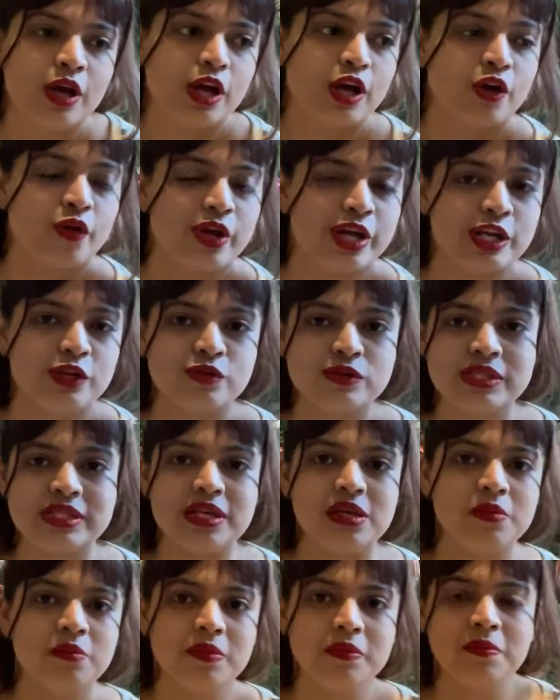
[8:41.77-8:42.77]
going to
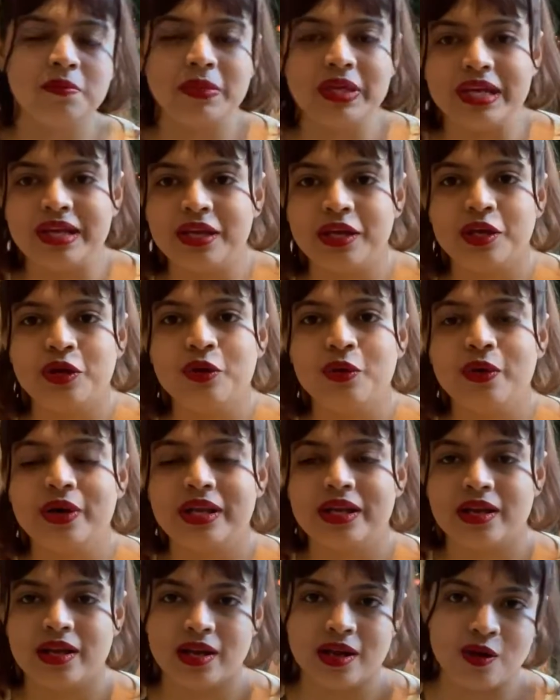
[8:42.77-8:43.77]
see me go in
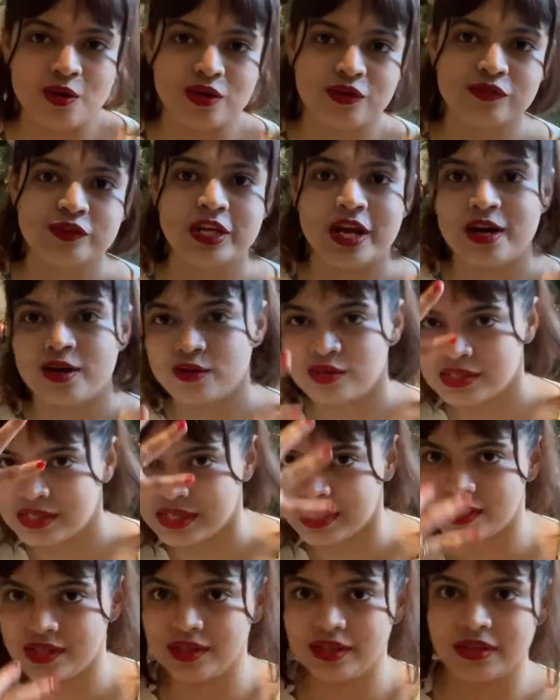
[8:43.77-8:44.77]
and out of shadows.
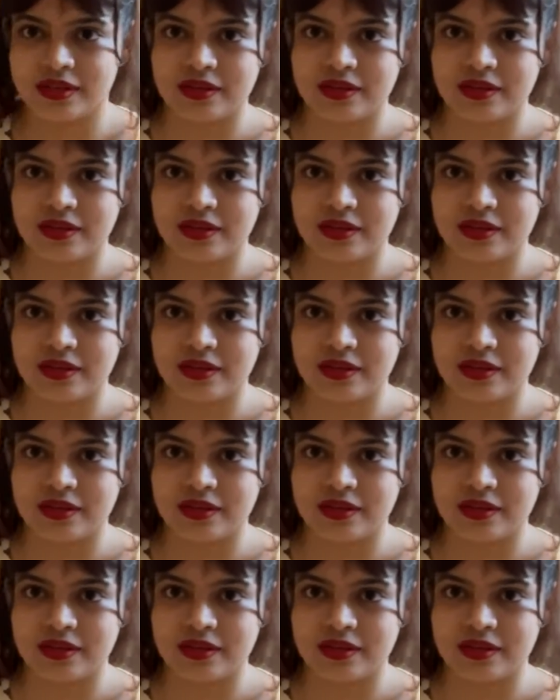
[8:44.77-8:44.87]
See?